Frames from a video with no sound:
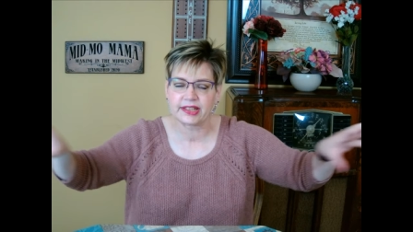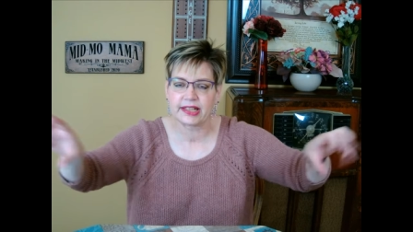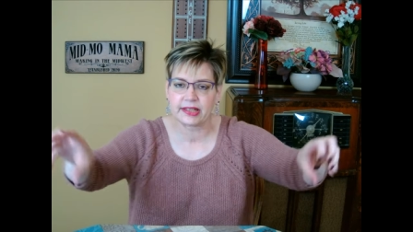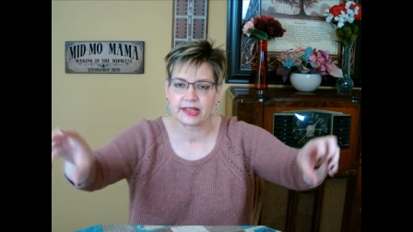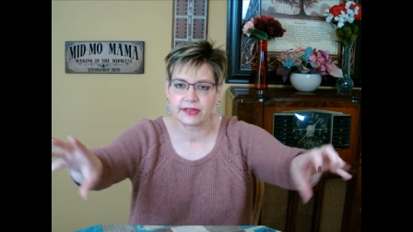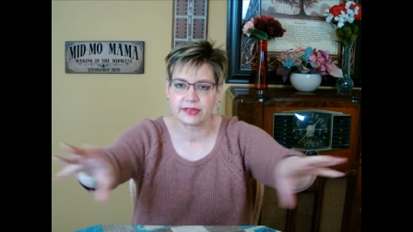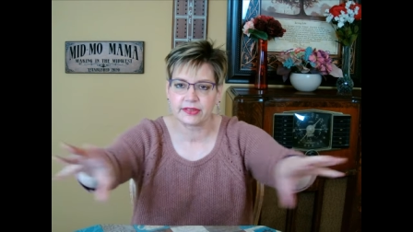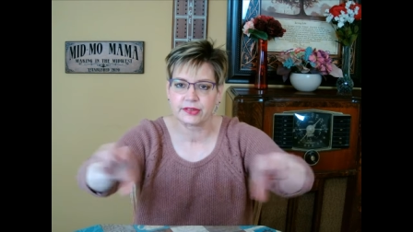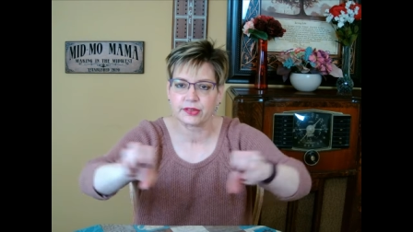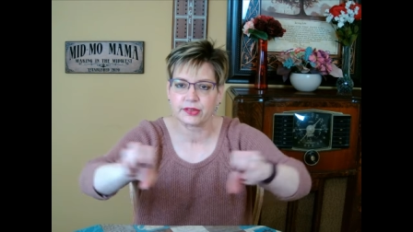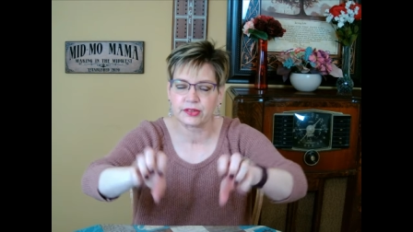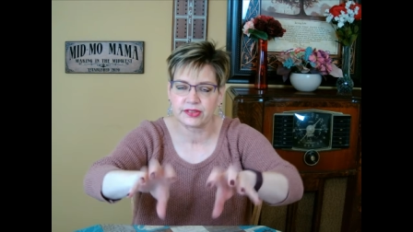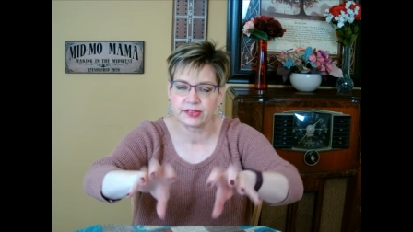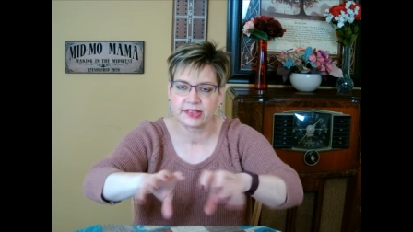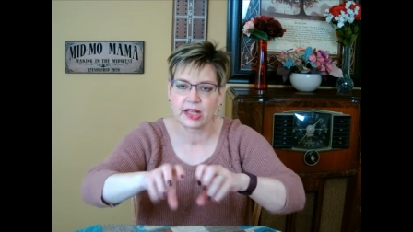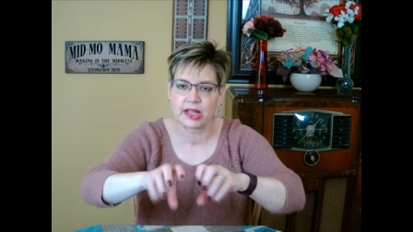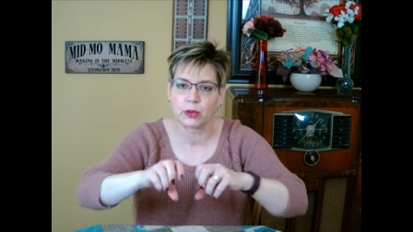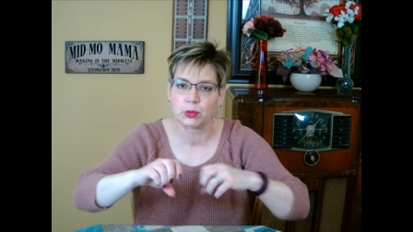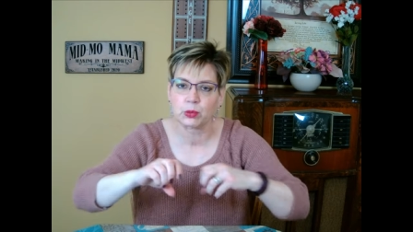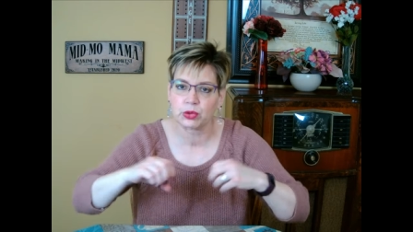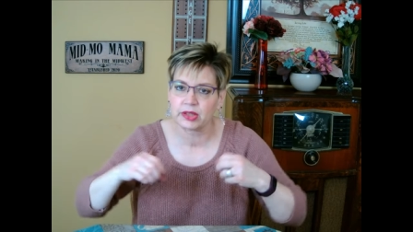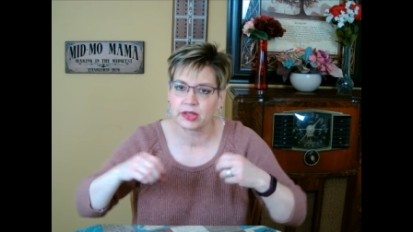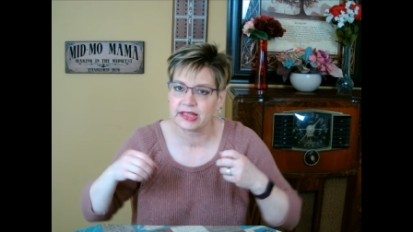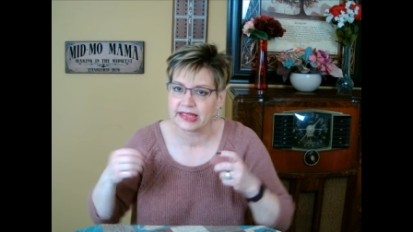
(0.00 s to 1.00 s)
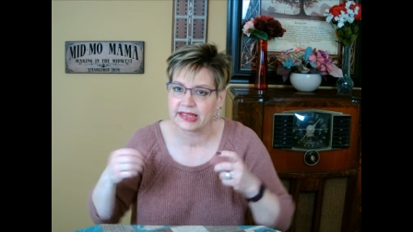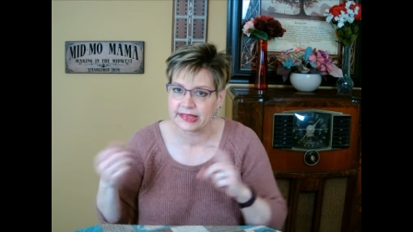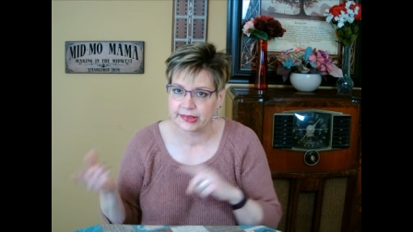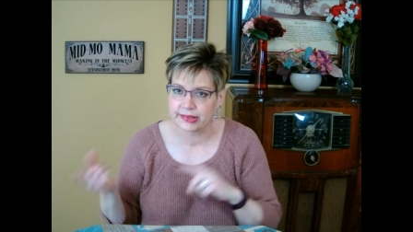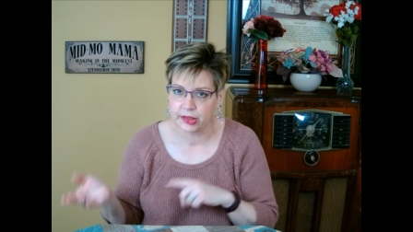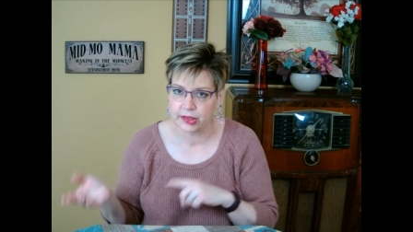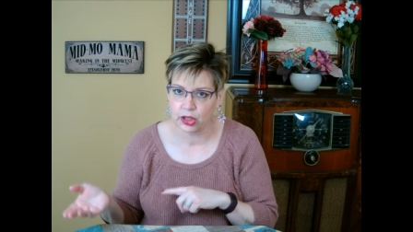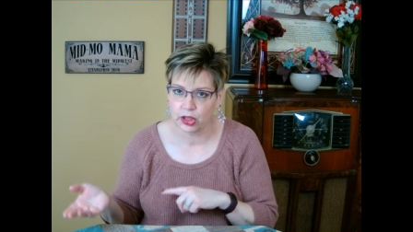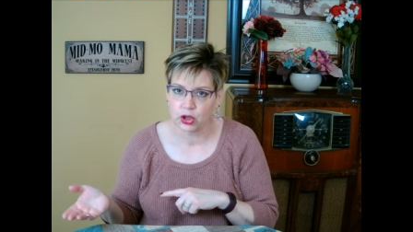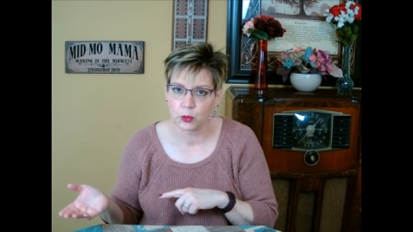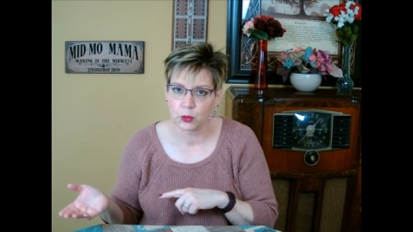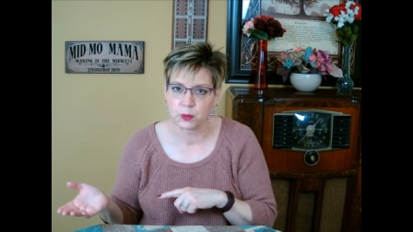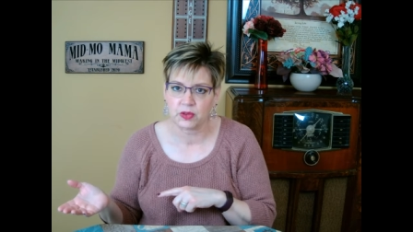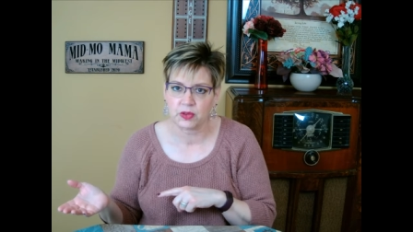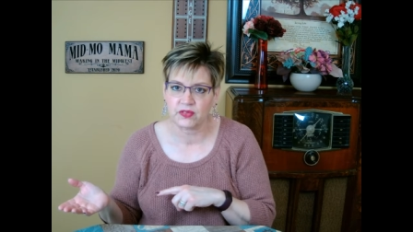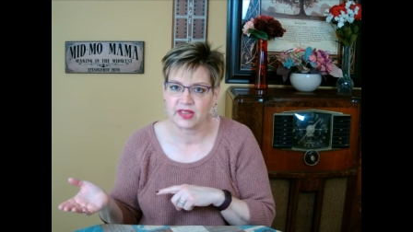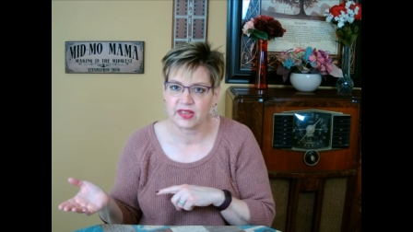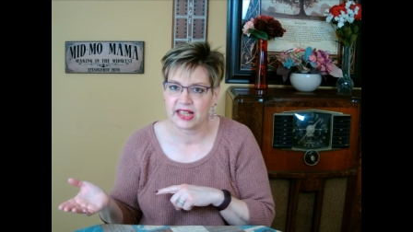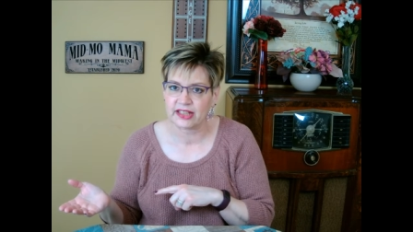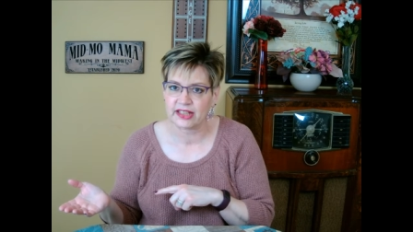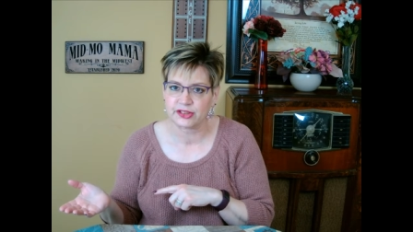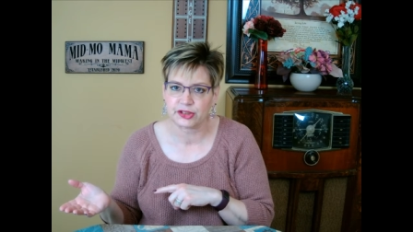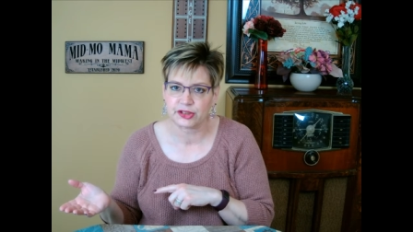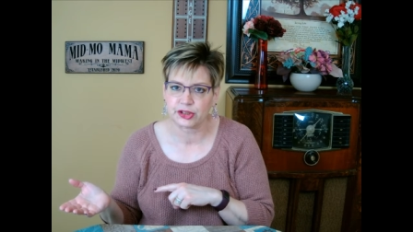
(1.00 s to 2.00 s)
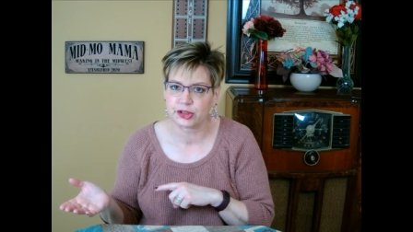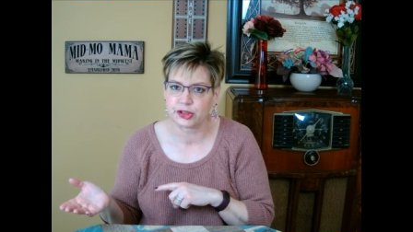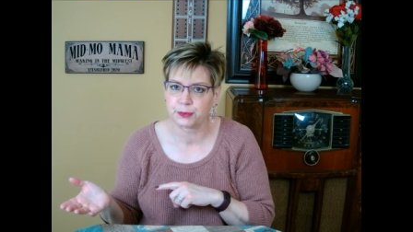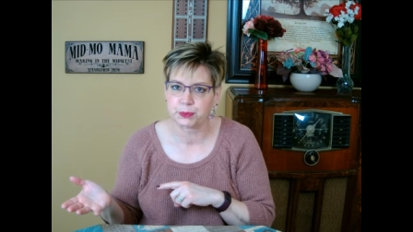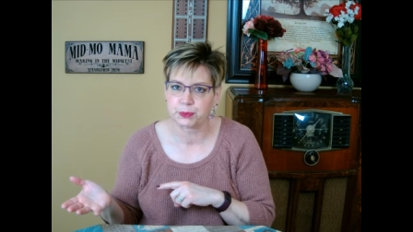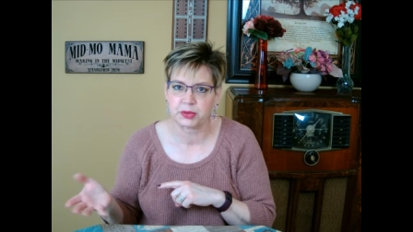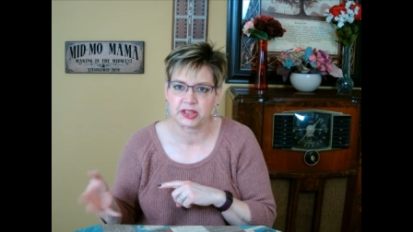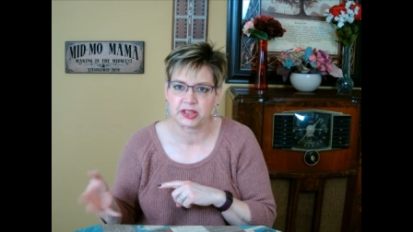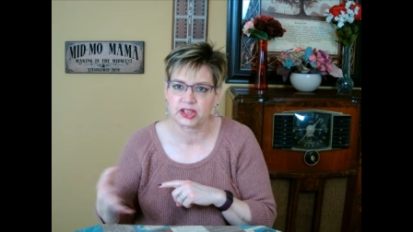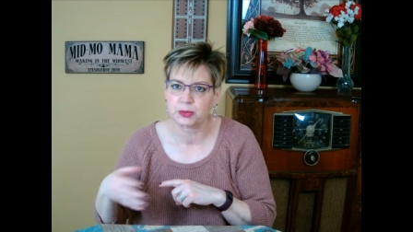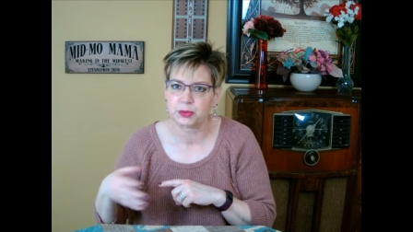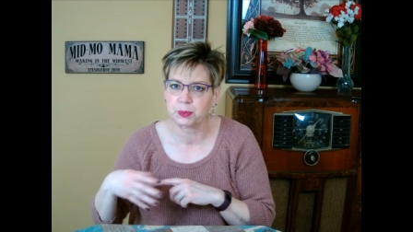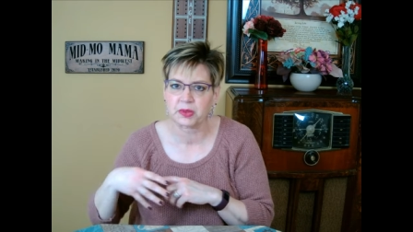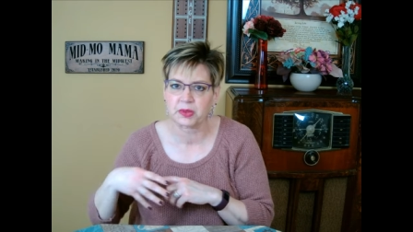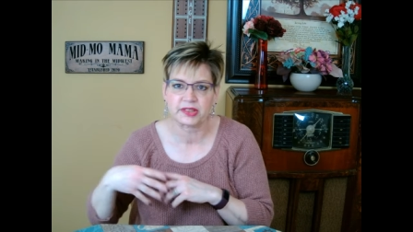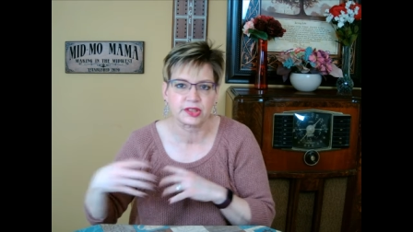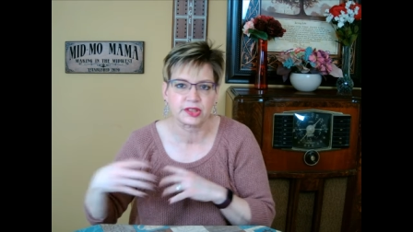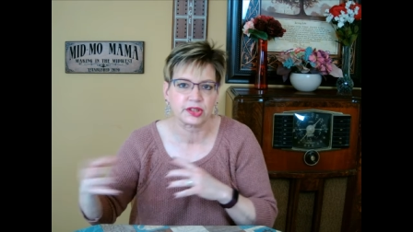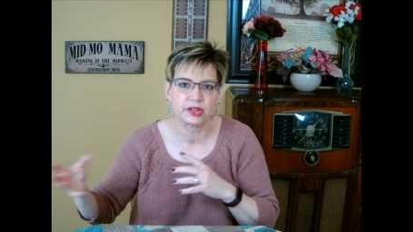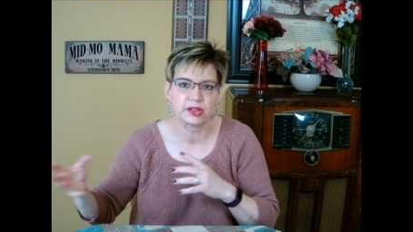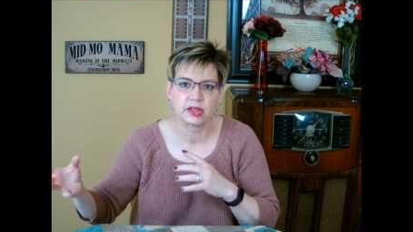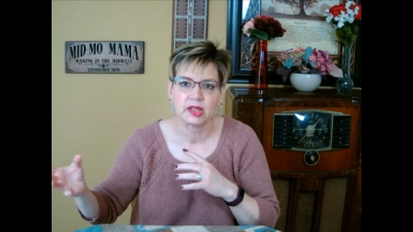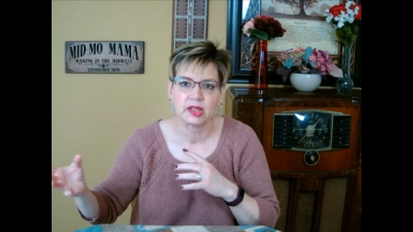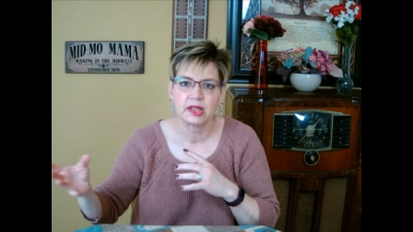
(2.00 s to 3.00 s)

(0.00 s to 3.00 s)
characters that were in The Hope of Azure Springs, but they're